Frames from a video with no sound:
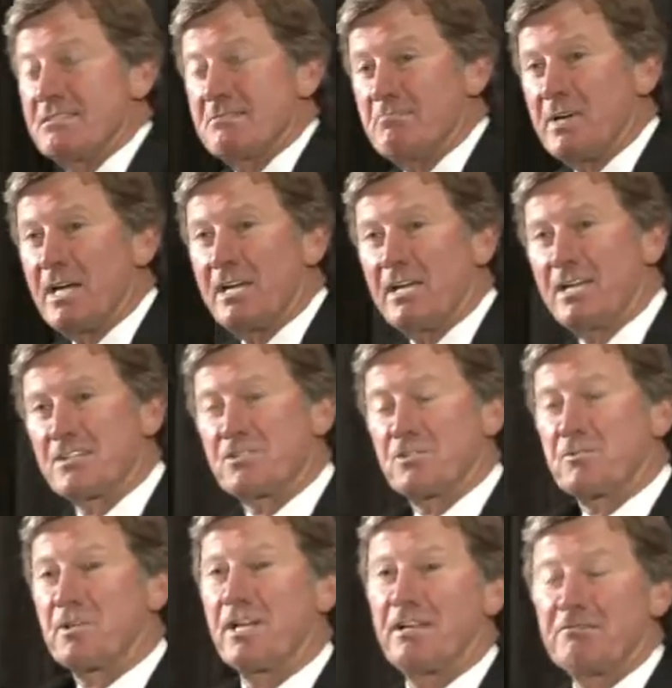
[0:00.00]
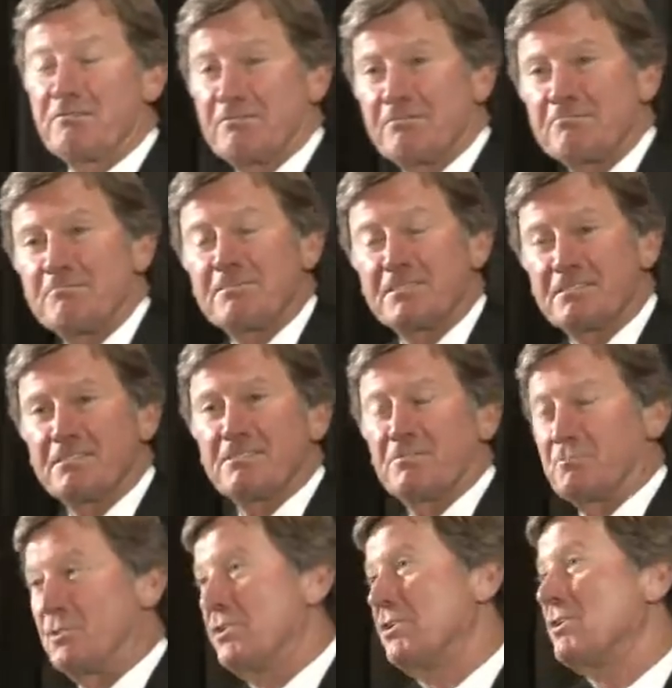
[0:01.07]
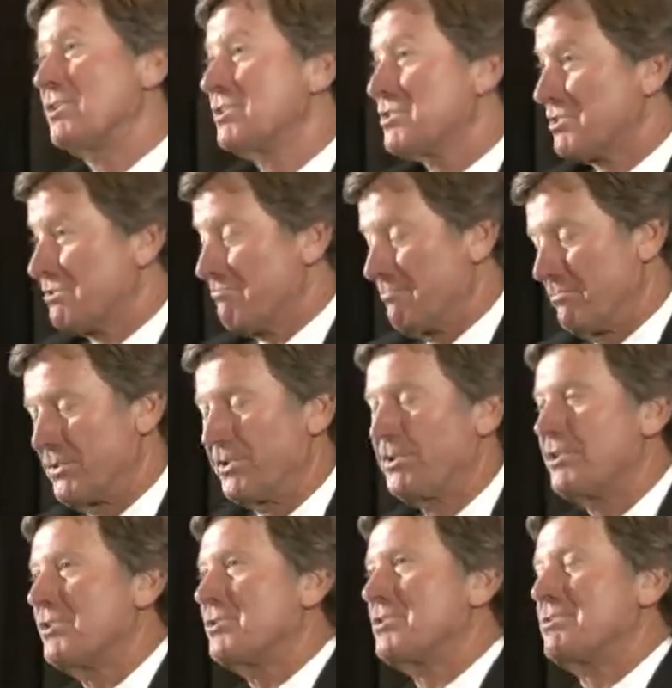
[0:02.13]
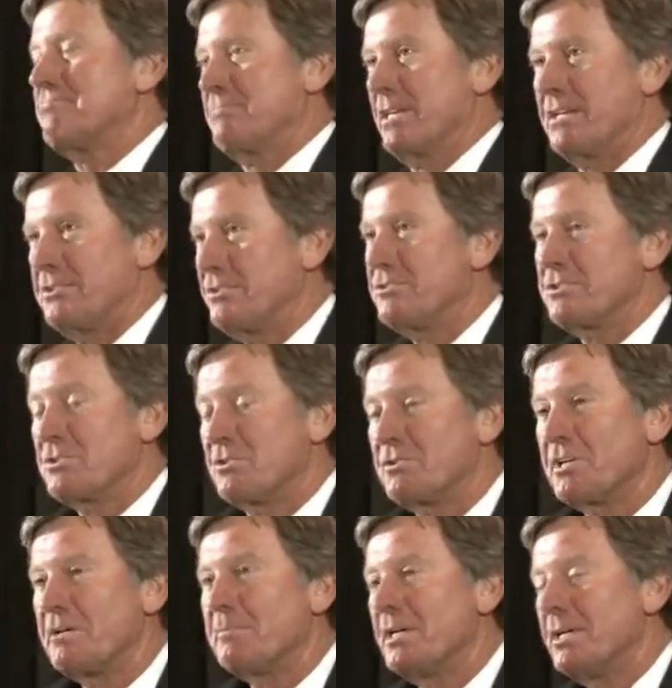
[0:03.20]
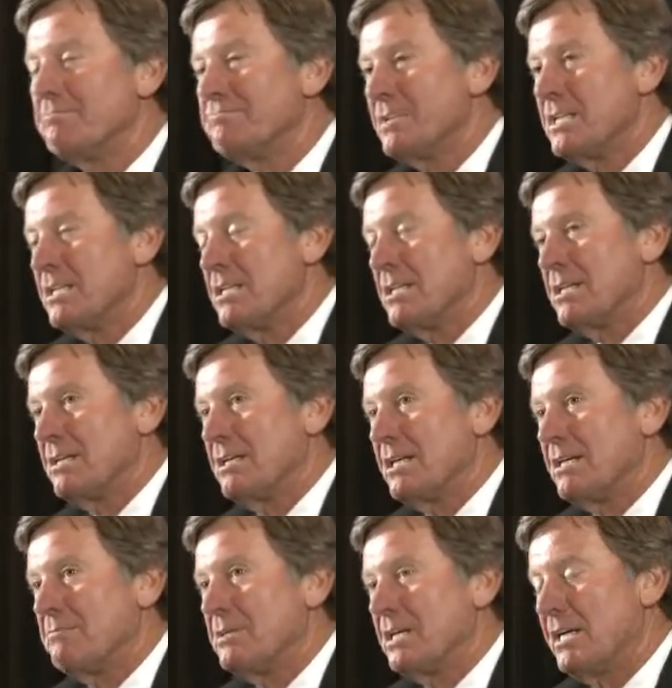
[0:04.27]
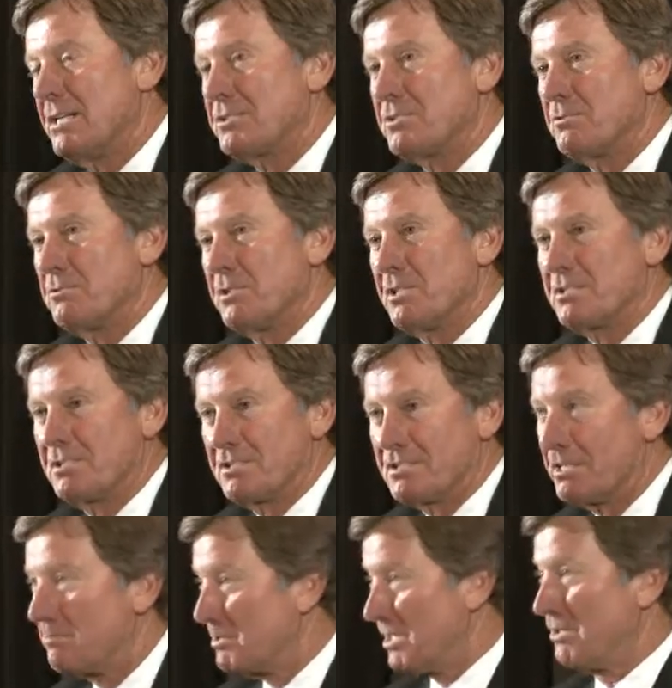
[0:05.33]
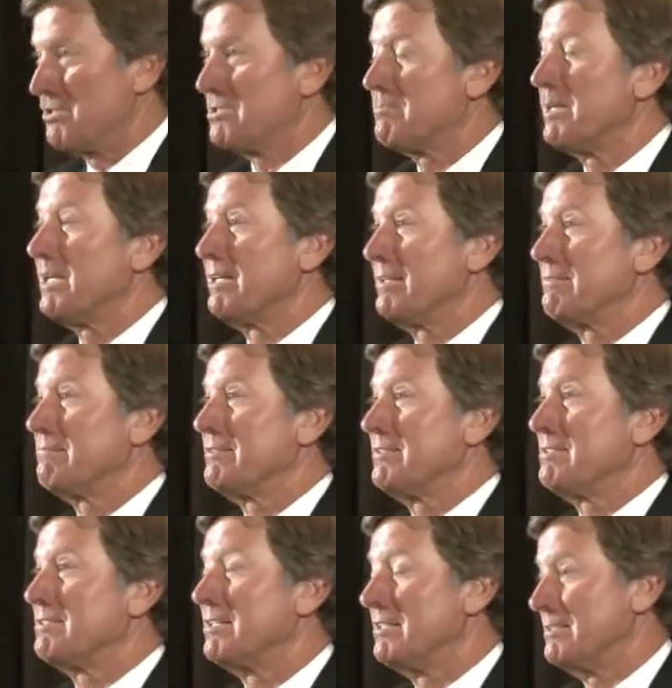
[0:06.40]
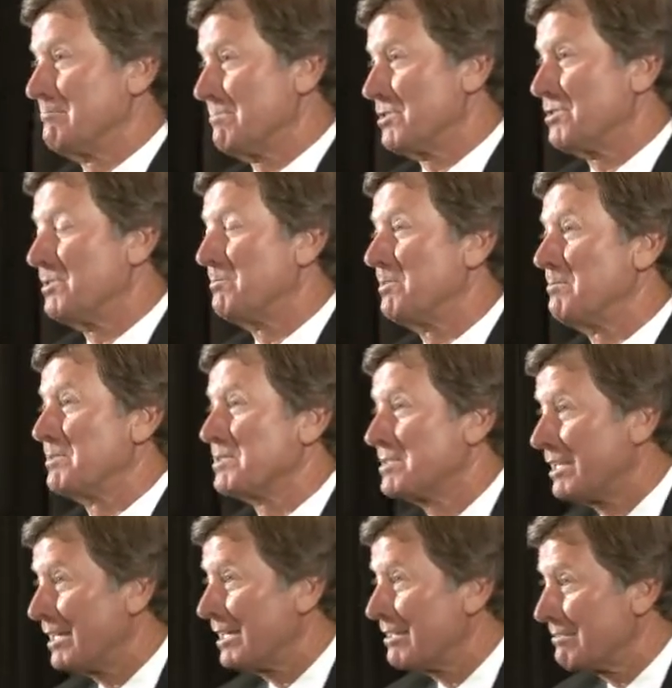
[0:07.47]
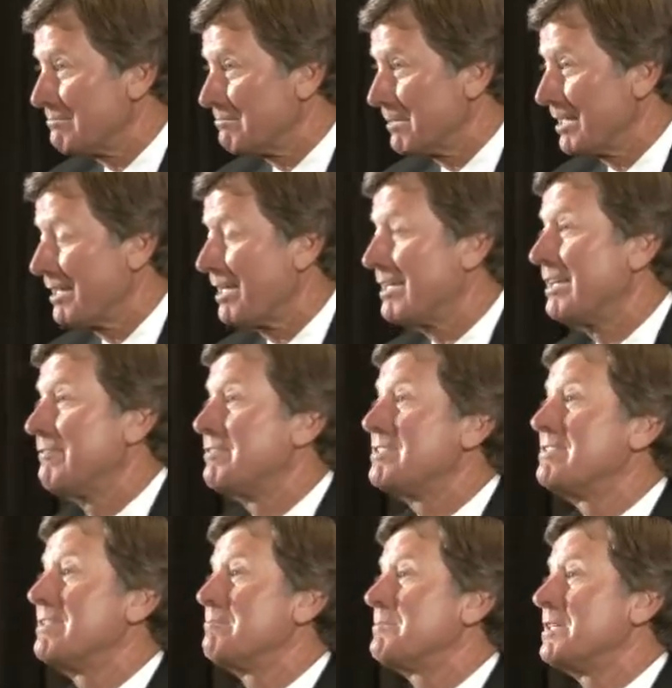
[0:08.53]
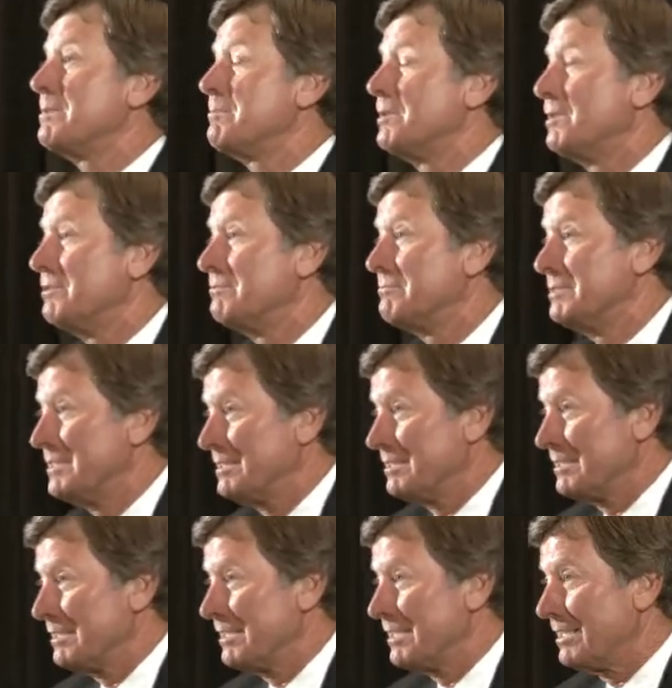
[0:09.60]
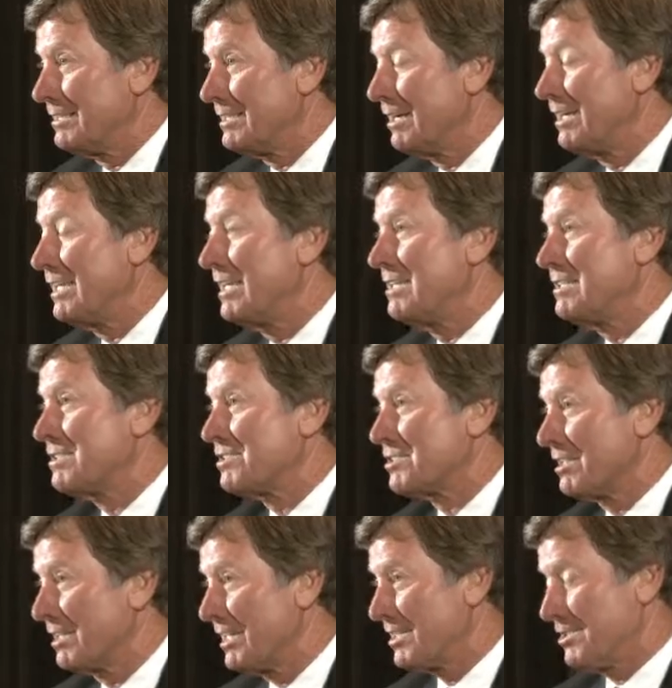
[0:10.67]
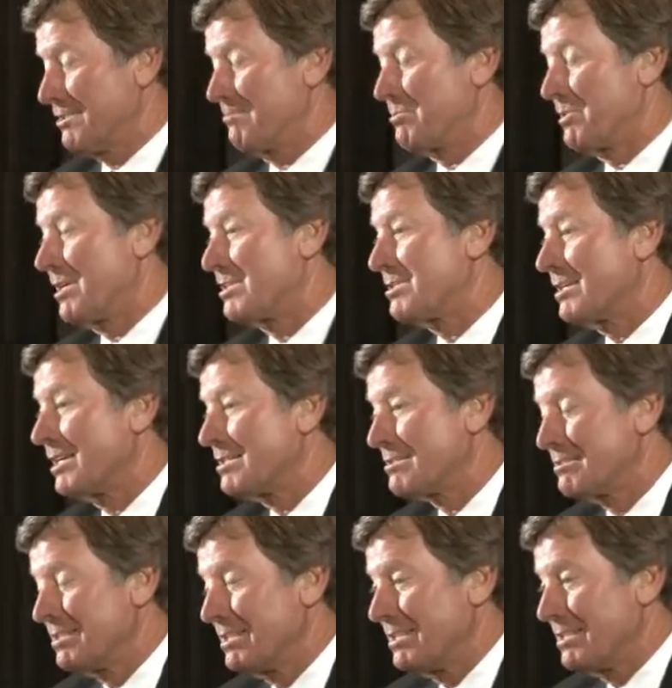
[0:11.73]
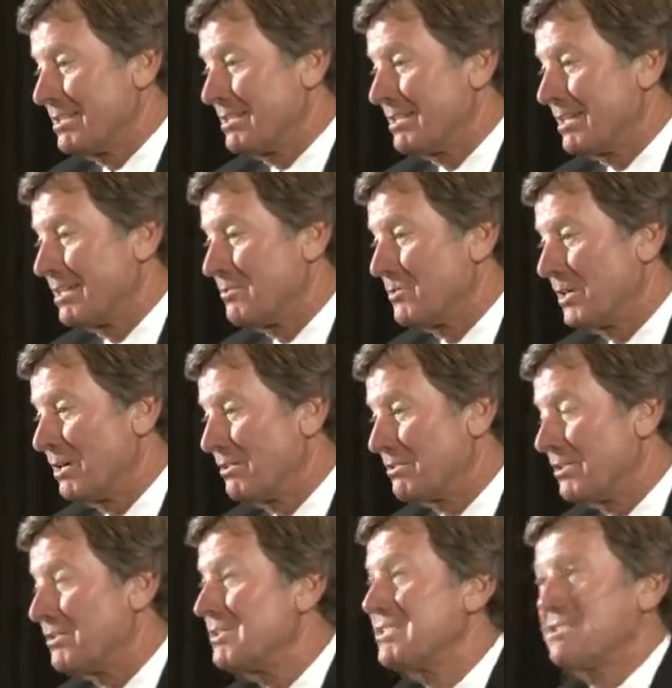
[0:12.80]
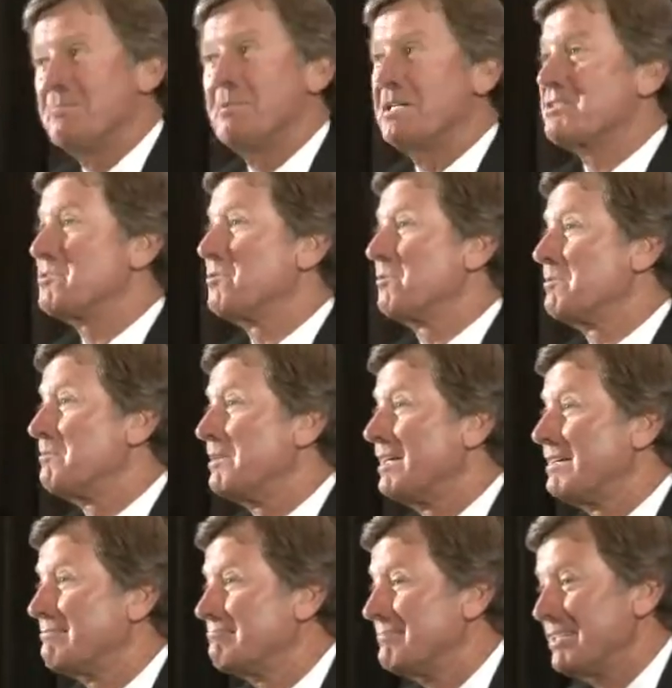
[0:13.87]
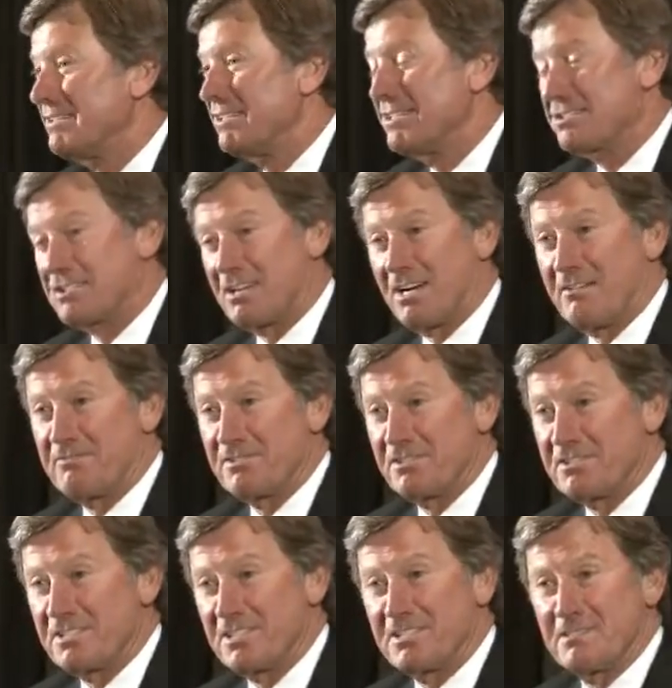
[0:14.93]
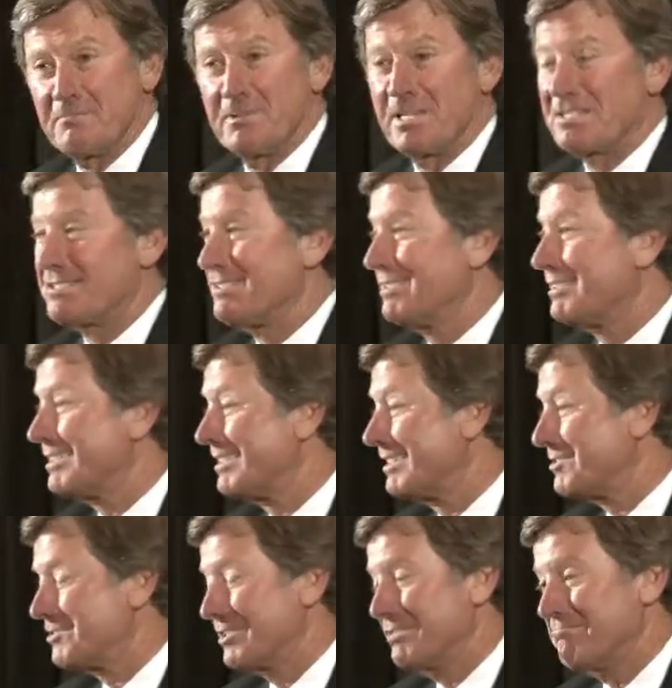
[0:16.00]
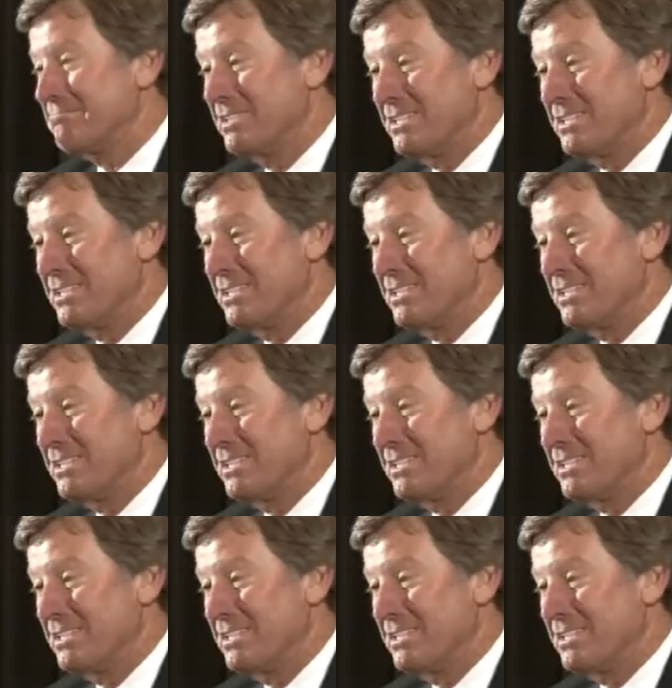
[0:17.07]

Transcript: my answer when I rehearsed, rehearsed, I knew it was going to come up uh, answer was that some coach made a, a, dumb, stupid mistake by not having Tim Tebow uh, in, in, his selection process. Uh, we all know he's the best quarterback in this conference. He's the best in the country,